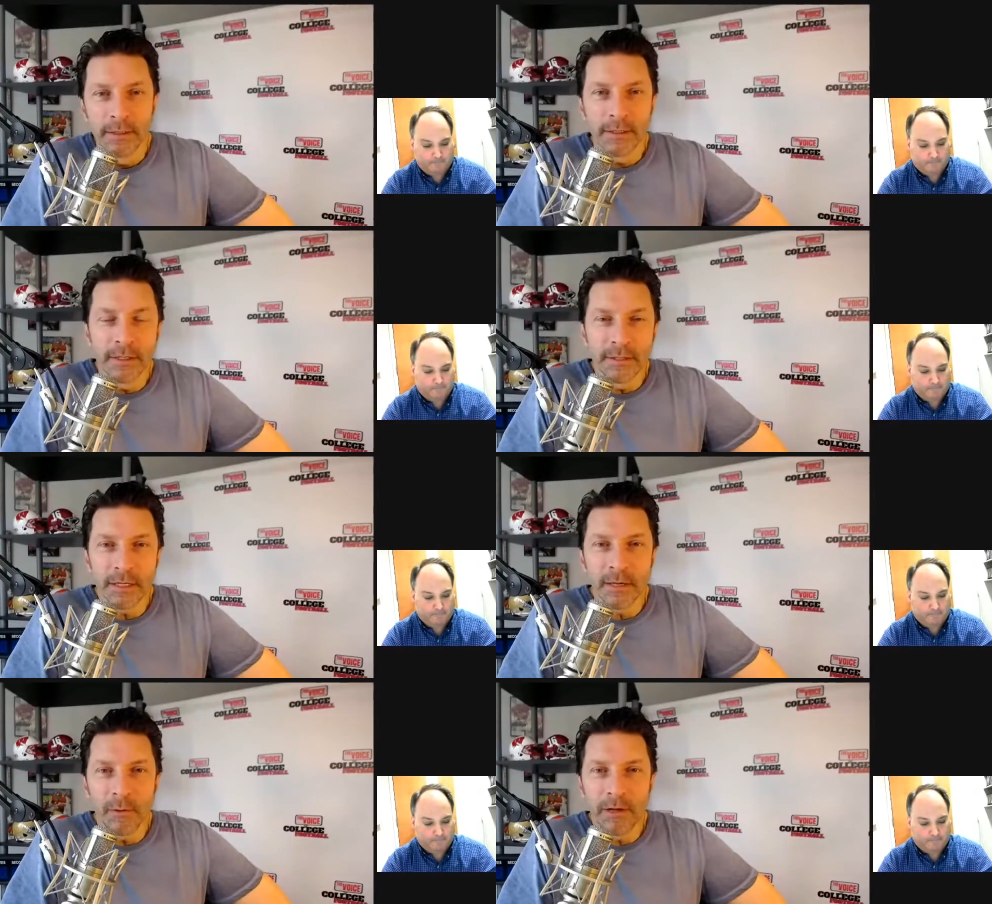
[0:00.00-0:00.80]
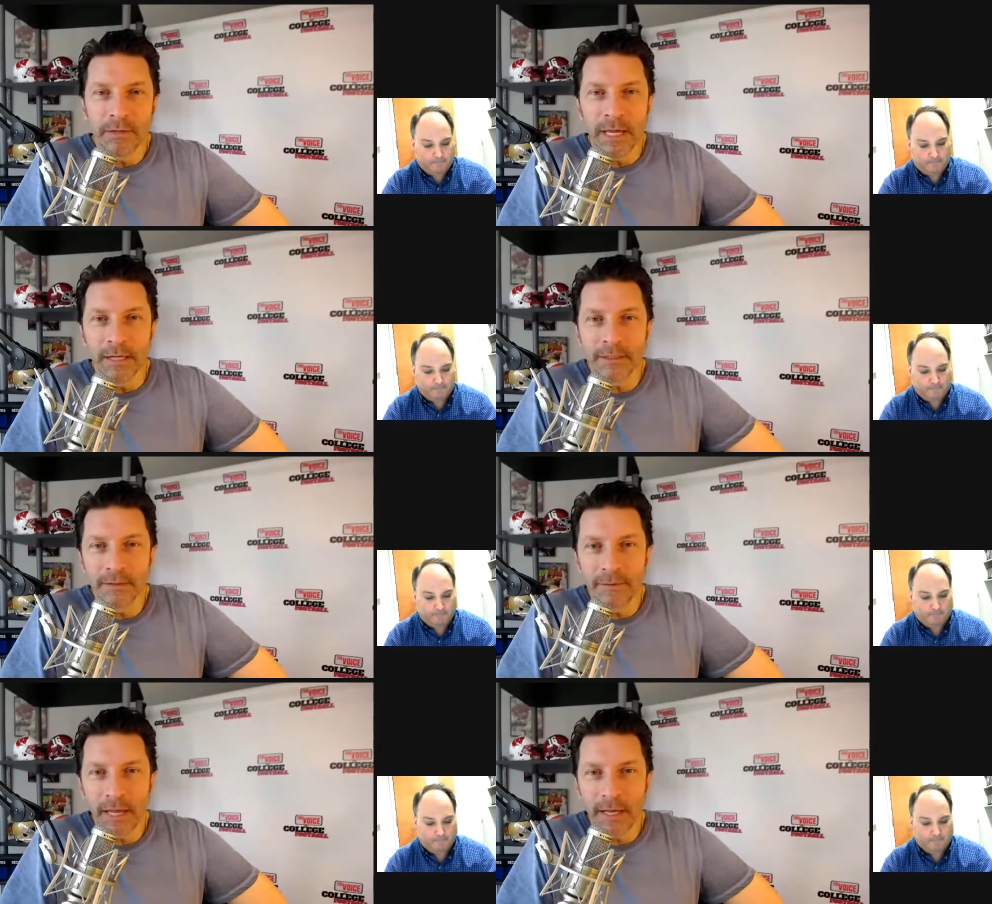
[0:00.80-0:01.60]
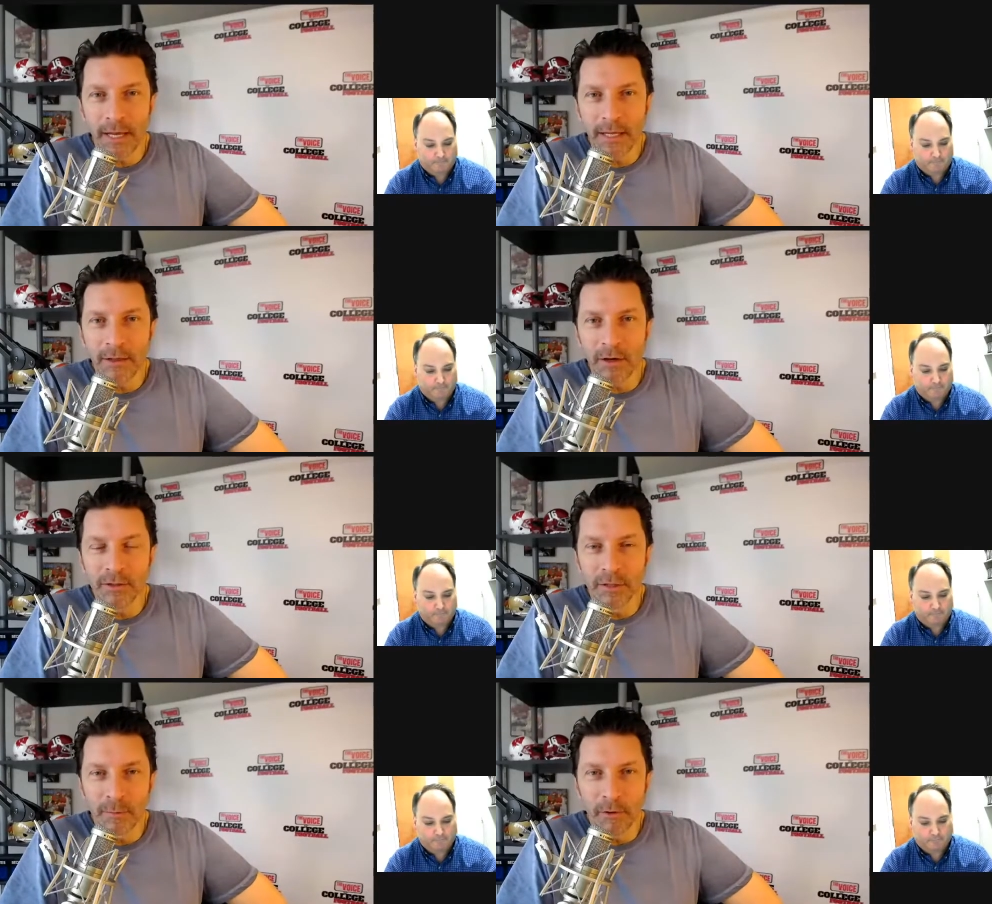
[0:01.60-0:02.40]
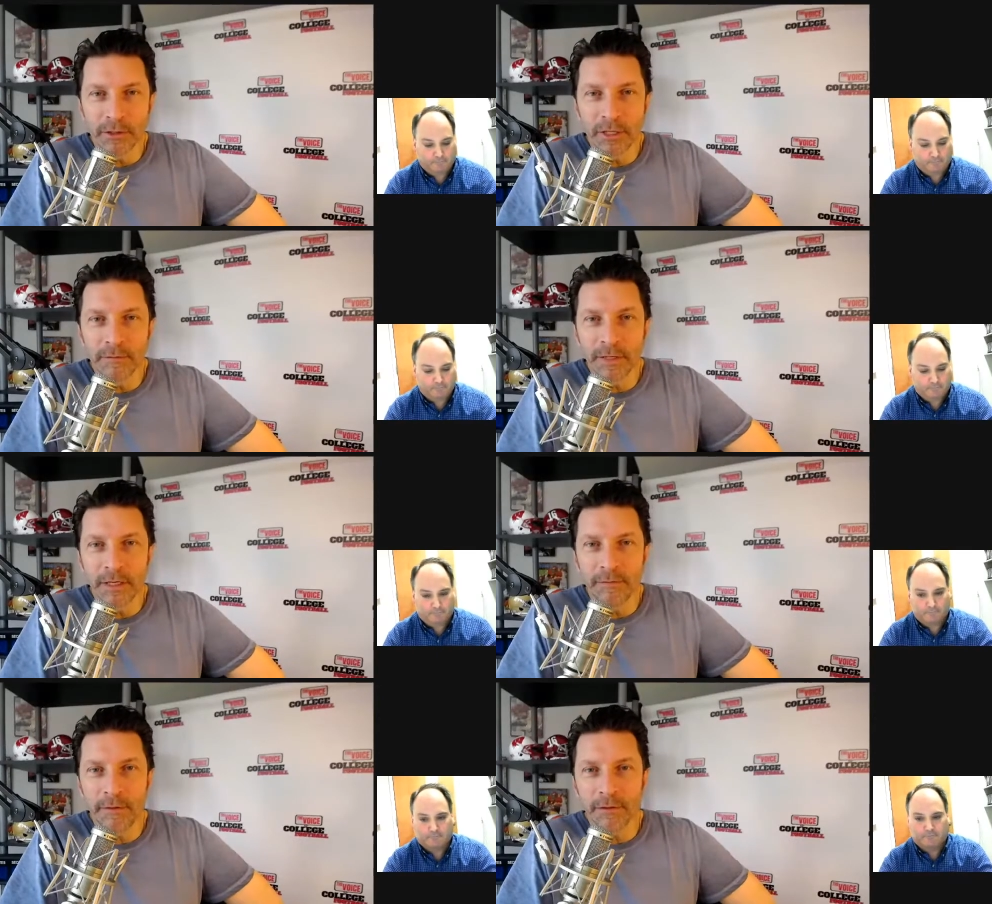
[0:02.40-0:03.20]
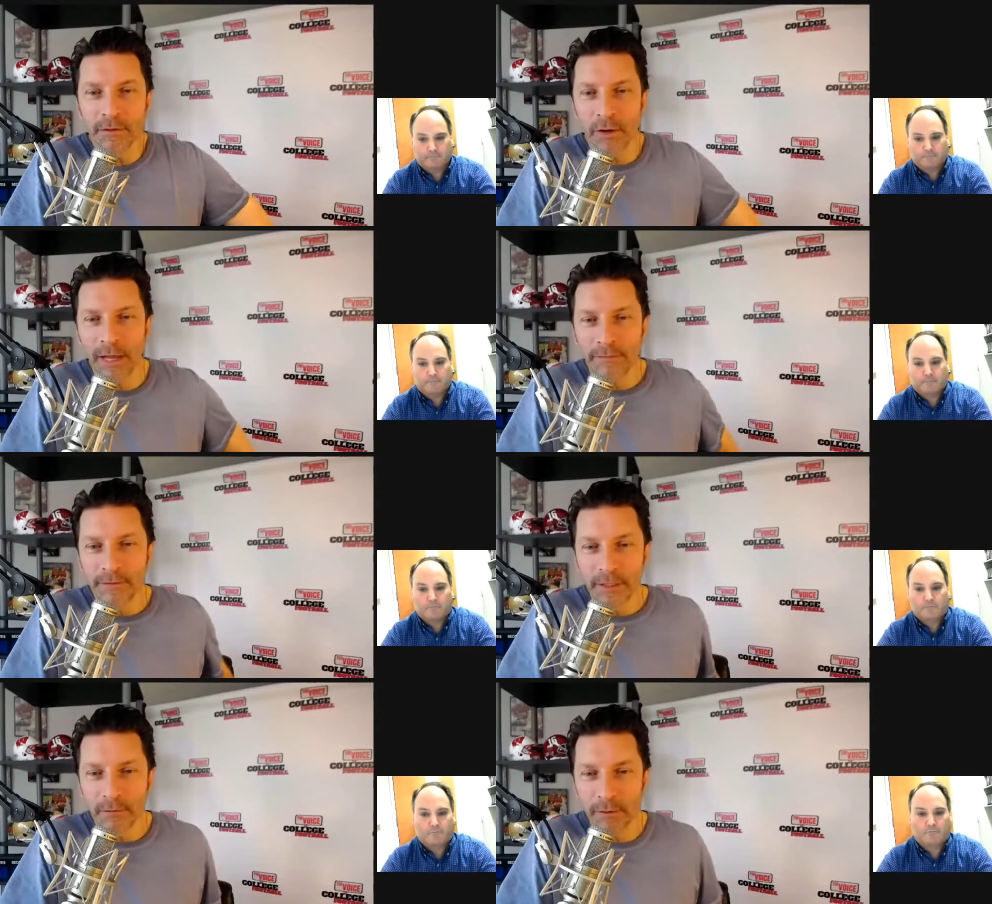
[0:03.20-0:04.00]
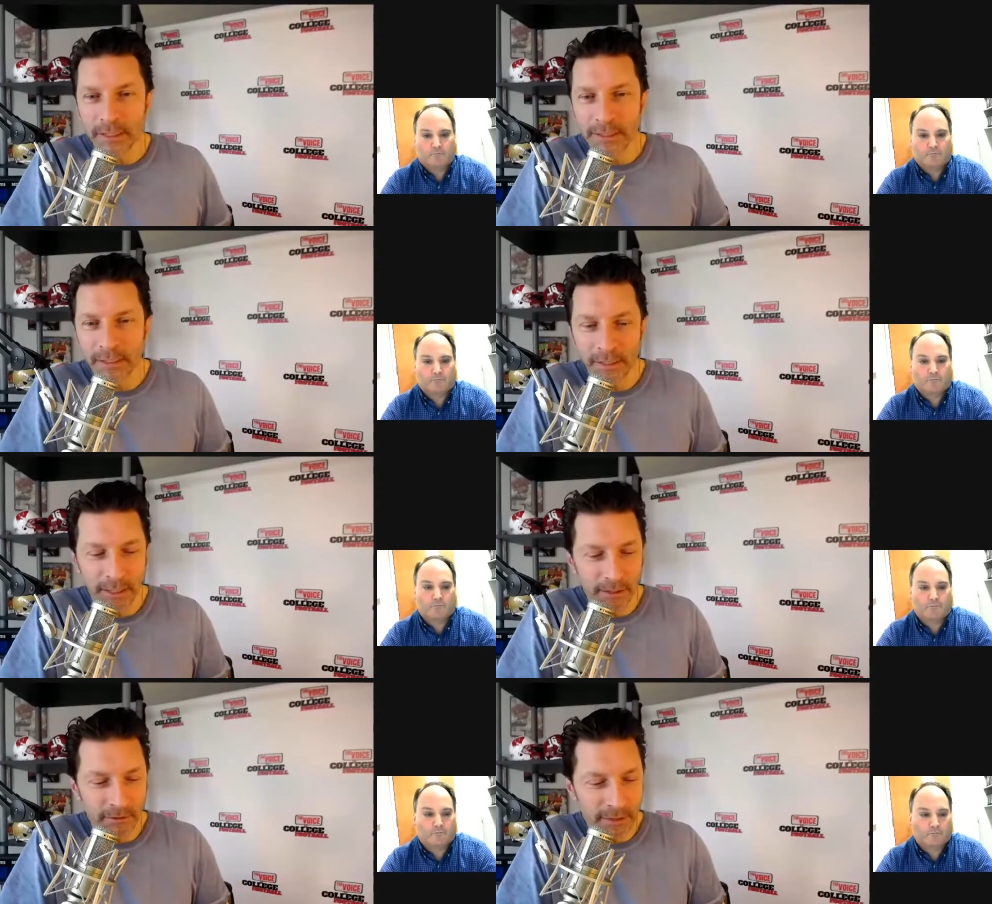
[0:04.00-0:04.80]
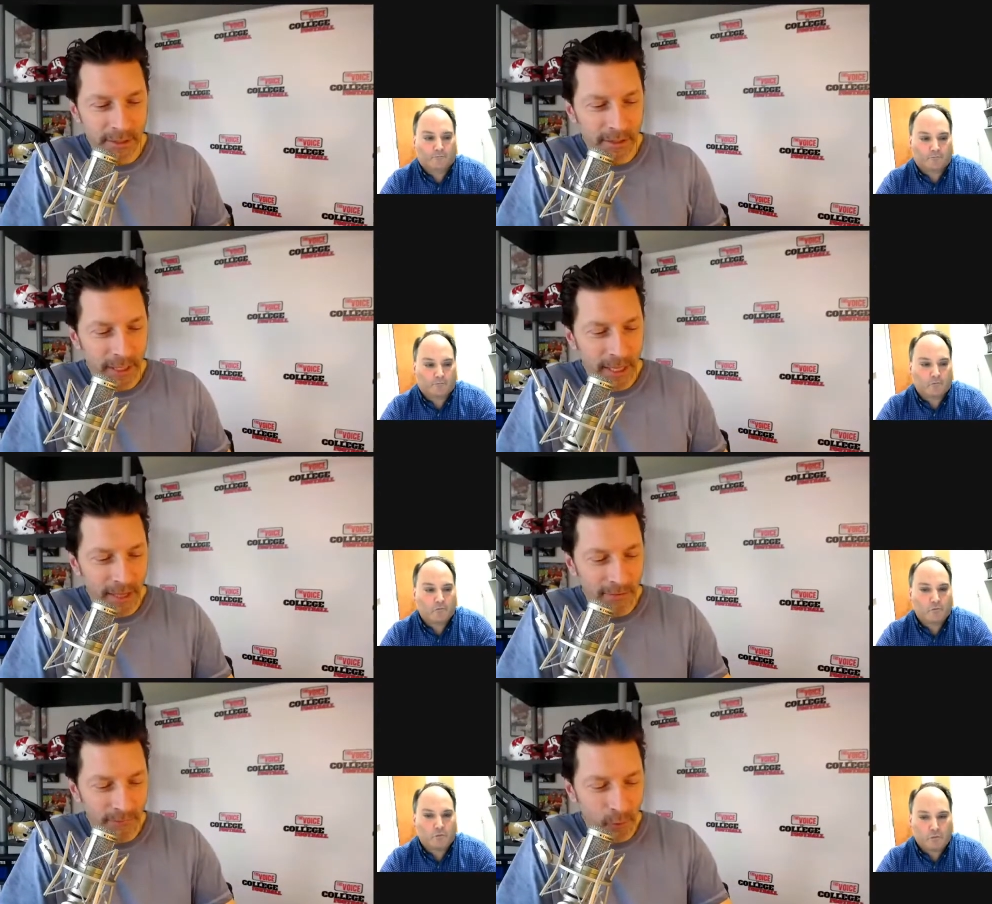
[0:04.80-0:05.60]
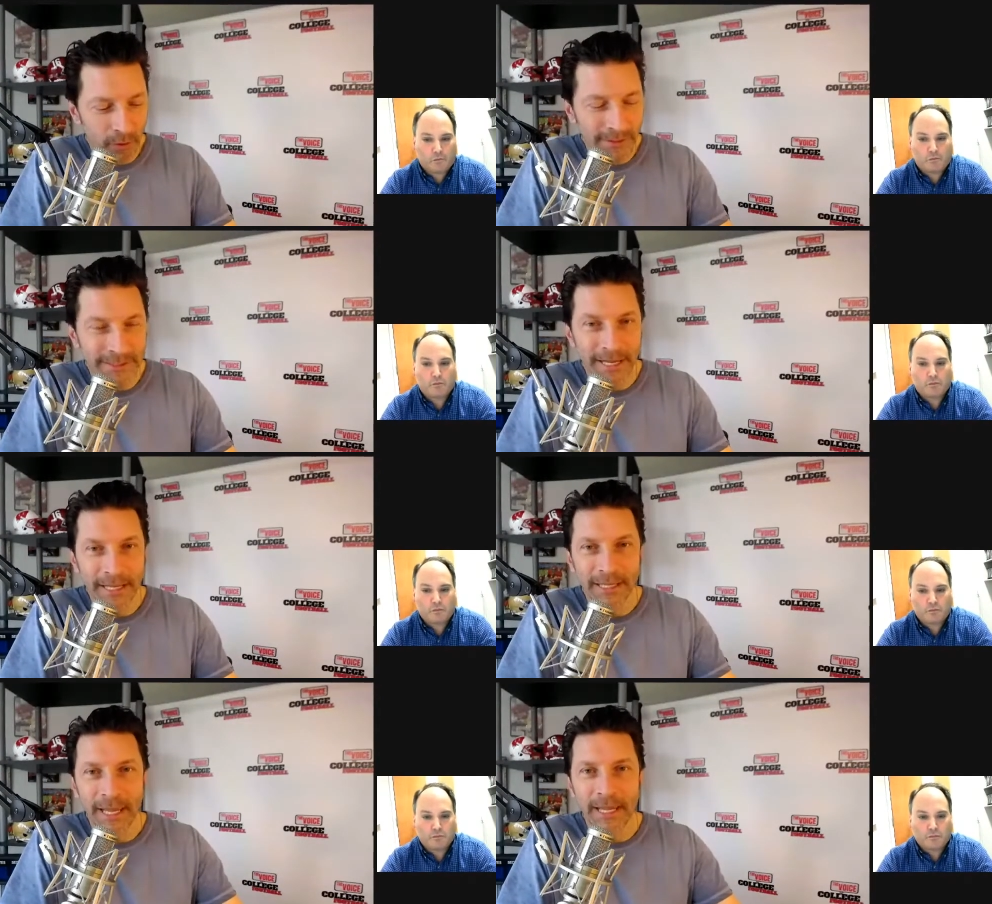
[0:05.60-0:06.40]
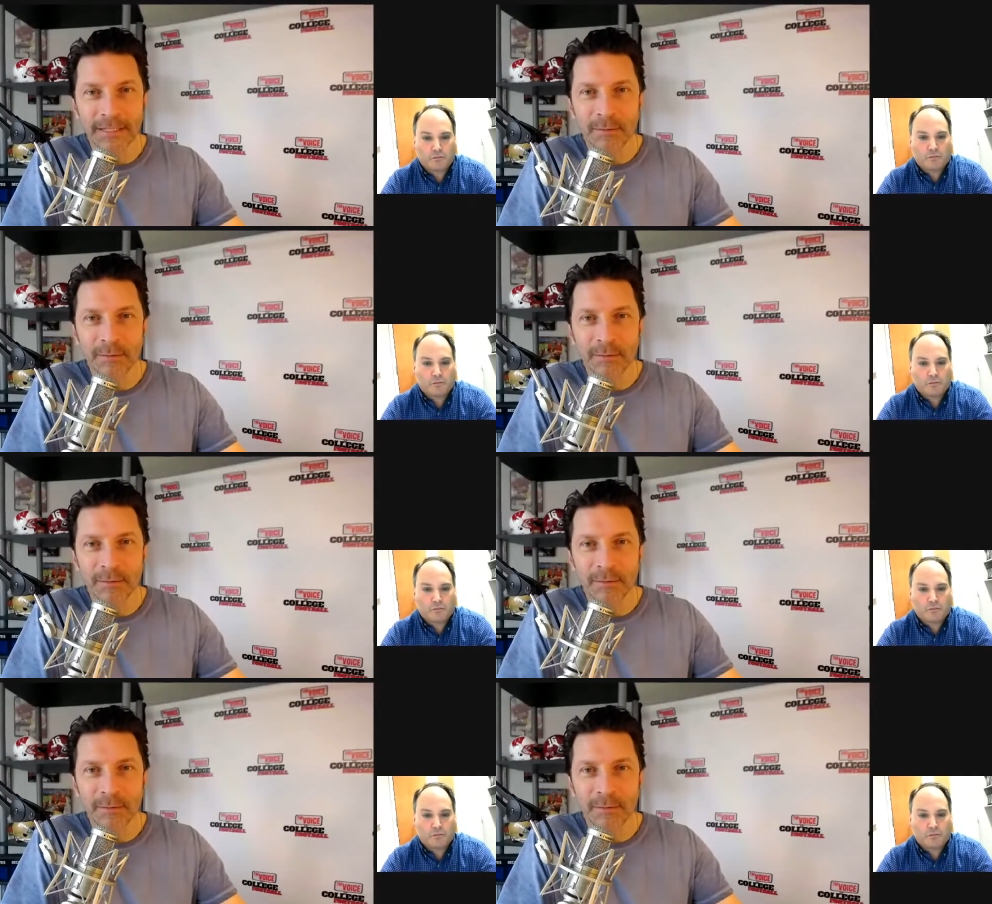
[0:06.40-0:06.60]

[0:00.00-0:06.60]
Speaker 1: The Kentucky Wildcats have had a larger portion of the N F L draft in recent years than they have for decades.